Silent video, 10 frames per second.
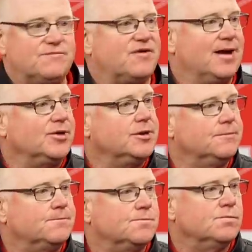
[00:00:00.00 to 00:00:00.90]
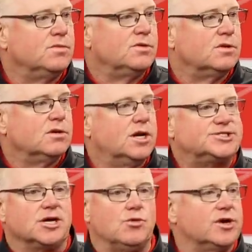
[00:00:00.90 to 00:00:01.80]
A family.
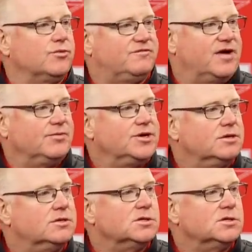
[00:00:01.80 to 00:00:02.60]
It's like working with family.